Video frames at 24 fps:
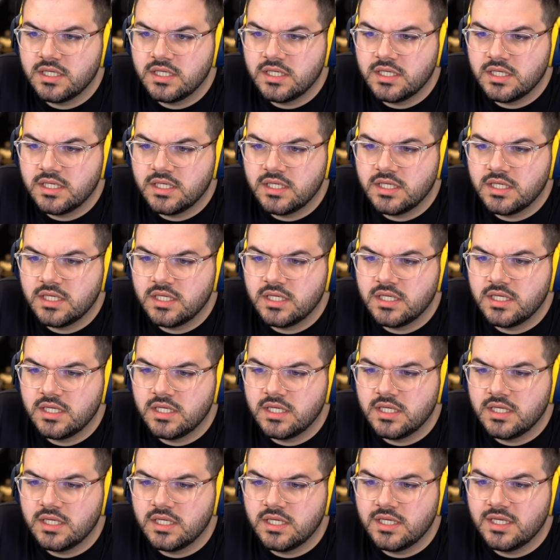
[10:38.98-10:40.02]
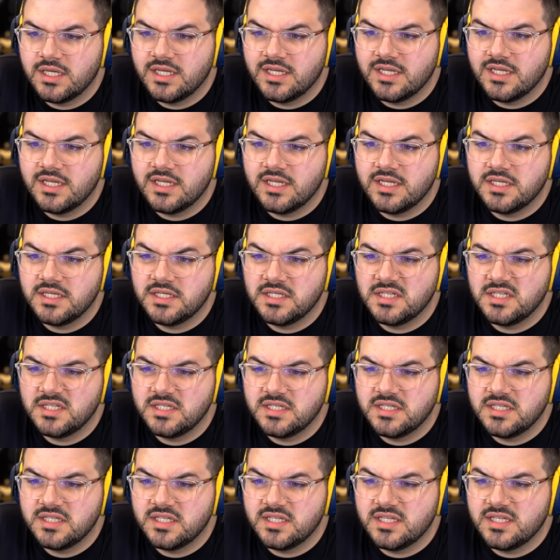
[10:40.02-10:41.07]

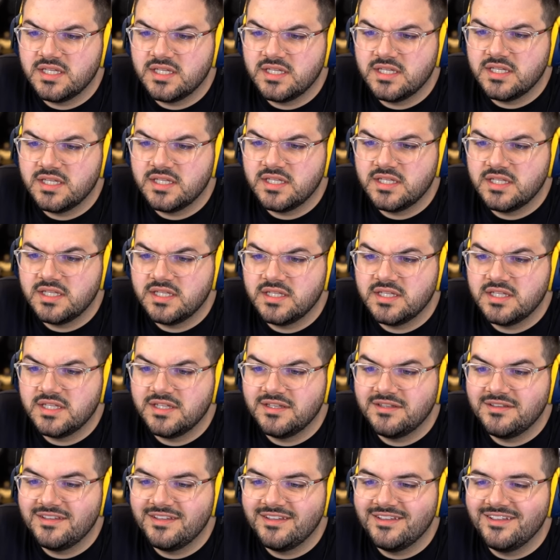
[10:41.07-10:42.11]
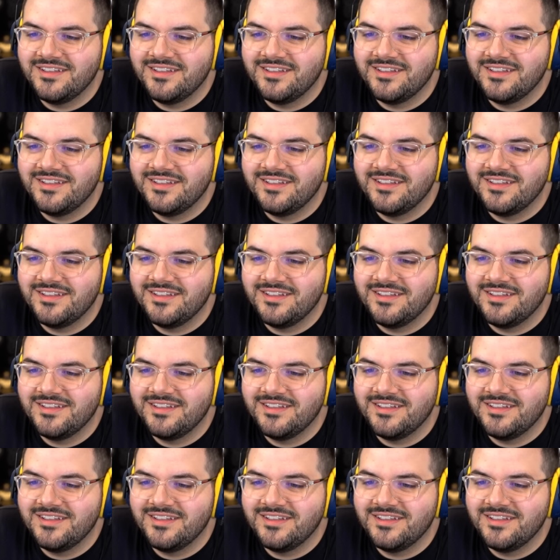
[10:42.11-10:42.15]
This person isn't speaking.